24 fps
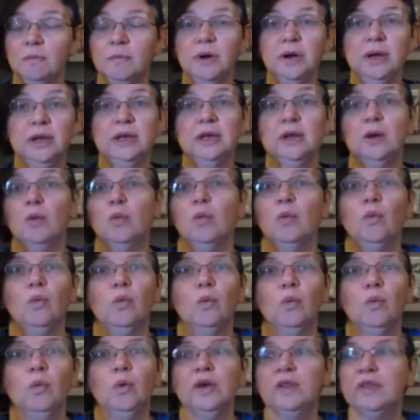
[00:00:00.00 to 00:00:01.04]
But
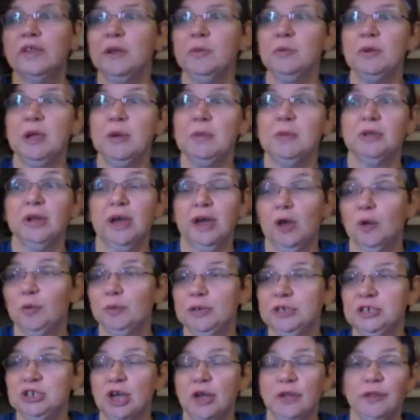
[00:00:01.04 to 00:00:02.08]
will they be able to help
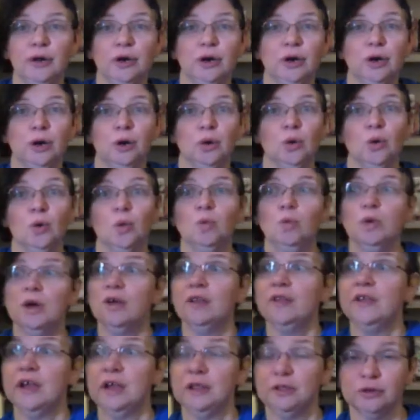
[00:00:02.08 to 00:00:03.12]
each other?
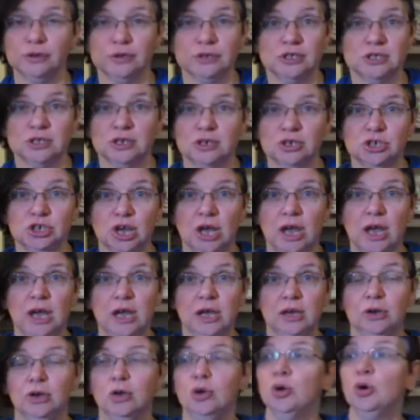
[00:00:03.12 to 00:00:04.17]
Will they lose their
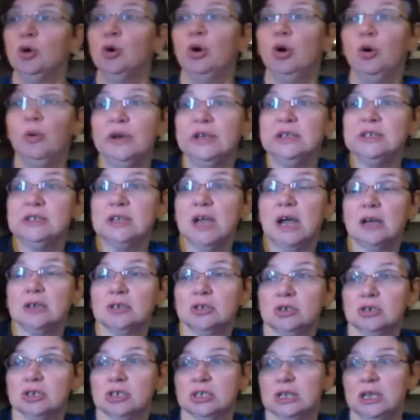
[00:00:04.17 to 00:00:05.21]
Shine? Who is
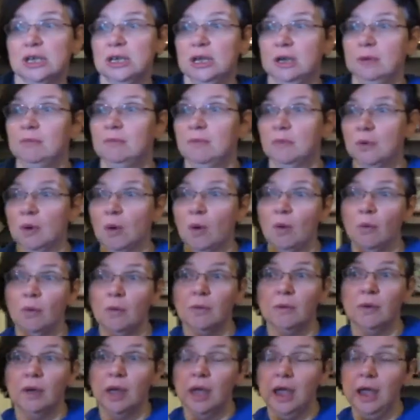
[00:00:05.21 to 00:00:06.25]
Dr. Sleep?
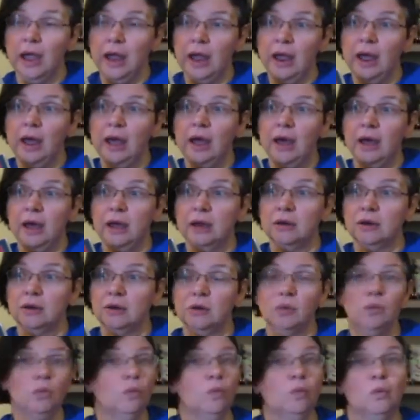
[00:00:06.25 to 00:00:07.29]
And
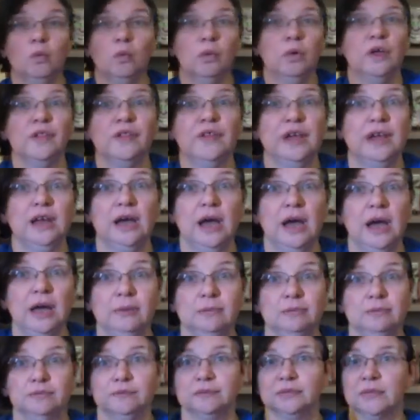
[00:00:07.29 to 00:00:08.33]
will they die?